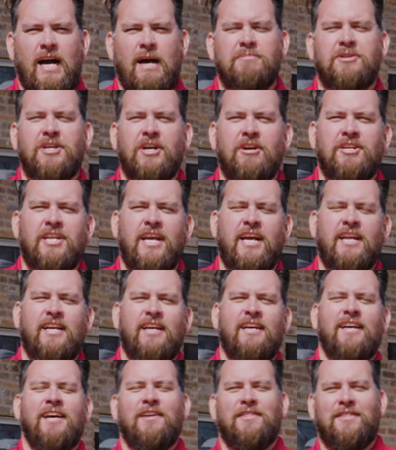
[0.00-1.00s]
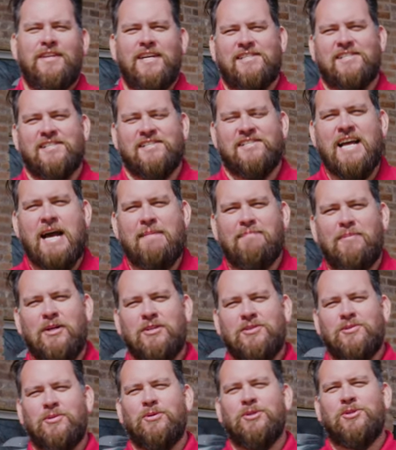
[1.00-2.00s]
I'm Jared DeAnda. This is
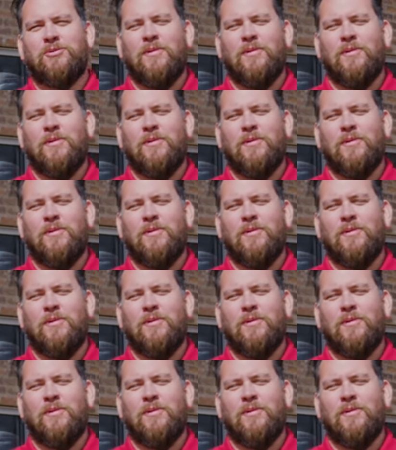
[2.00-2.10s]
Snap-on Tools